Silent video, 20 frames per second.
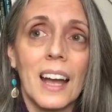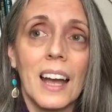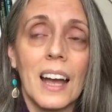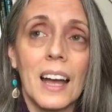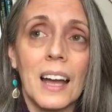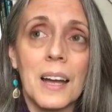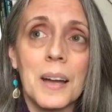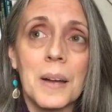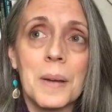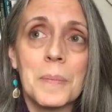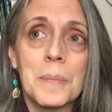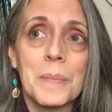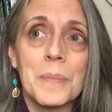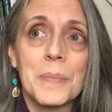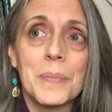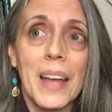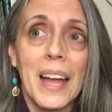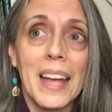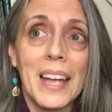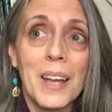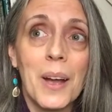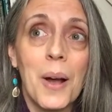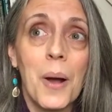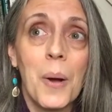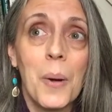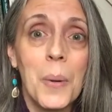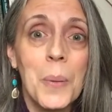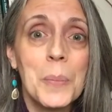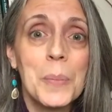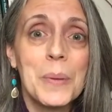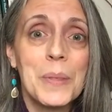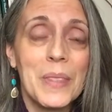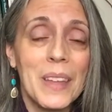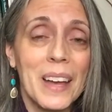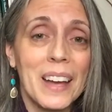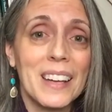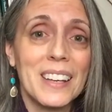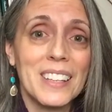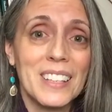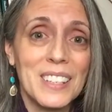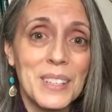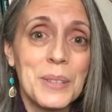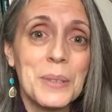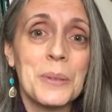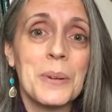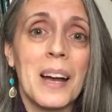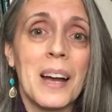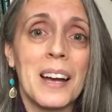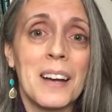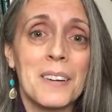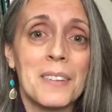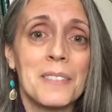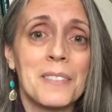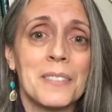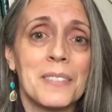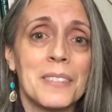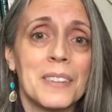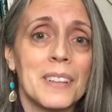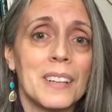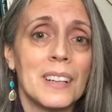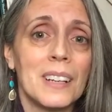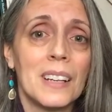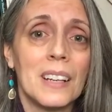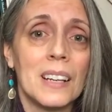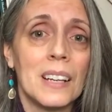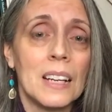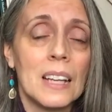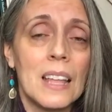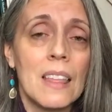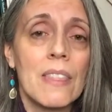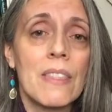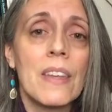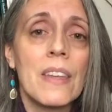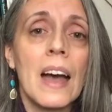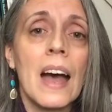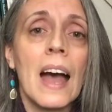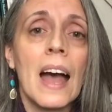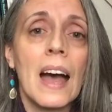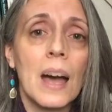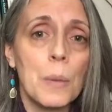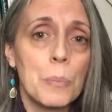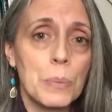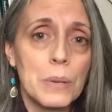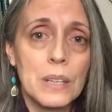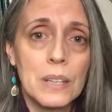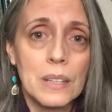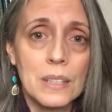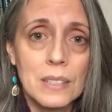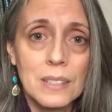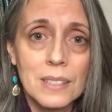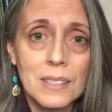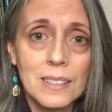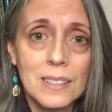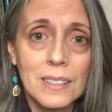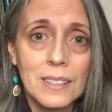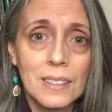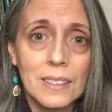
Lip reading: I hope that you have the happiest.